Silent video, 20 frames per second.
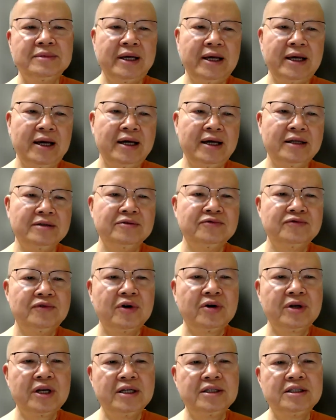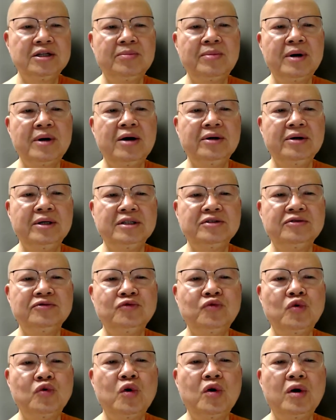and forget about it
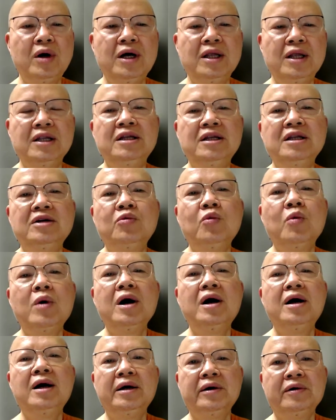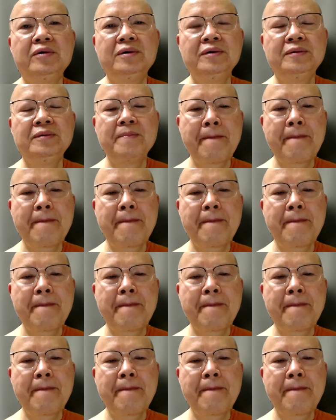for a little while,